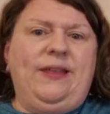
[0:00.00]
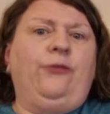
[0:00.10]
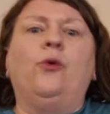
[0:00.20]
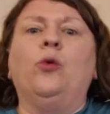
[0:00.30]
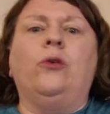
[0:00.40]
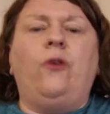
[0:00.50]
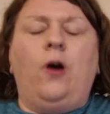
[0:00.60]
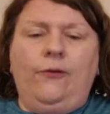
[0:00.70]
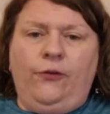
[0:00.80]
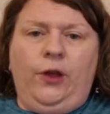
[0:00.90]
4 or
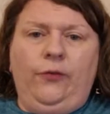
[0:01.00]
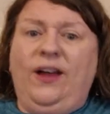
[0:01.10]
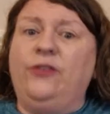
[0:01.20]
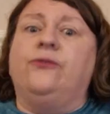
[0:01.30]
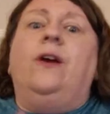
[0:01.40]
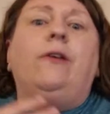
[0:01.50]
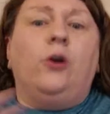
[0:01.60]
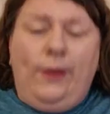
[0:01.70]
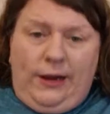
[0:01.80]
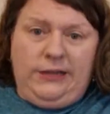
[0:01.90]
5 of you, that's very
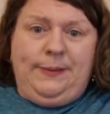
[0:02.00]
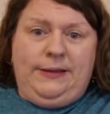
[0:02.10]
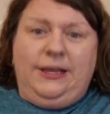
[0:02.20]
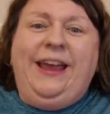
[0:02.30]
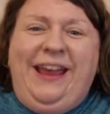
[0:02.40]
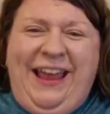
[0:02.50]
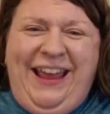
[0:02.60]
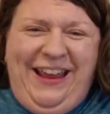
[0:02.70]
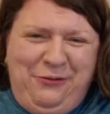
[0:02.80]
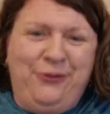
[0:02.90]
quickly expensive.
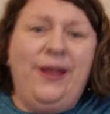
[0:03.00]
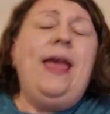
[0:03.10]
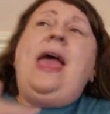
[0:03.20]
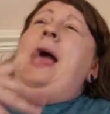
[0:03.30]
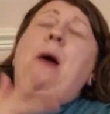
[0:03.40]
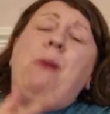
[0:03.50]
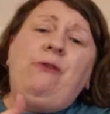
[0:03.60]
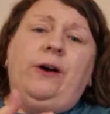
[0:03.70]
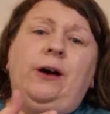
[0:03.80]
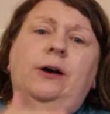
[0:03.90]

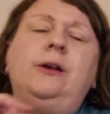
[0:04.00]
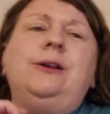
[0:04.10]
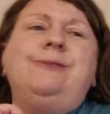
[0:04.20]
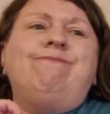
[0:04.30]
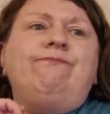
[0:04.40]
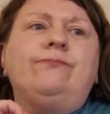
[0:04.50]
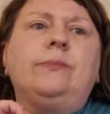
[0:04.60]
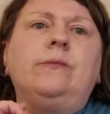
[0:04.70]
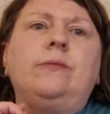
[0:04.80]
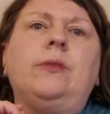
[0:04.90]
However,
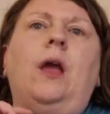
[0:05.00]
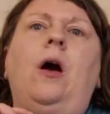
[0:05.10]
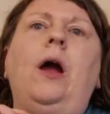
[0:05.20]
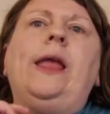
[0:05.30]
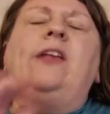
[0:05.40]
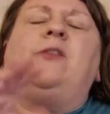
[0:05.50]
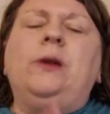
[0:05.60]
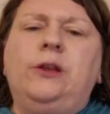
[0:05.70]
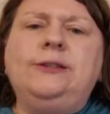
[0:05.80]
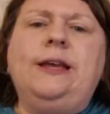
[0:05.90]
it's one
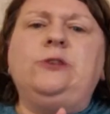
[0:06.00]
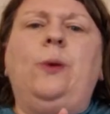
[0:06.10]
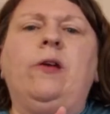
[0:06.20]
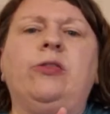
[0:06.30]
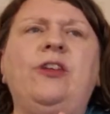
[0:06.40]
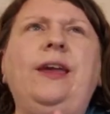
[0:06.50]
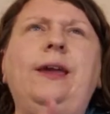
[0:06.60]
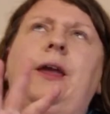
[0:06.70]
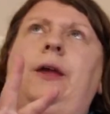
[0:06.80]
of those things where I think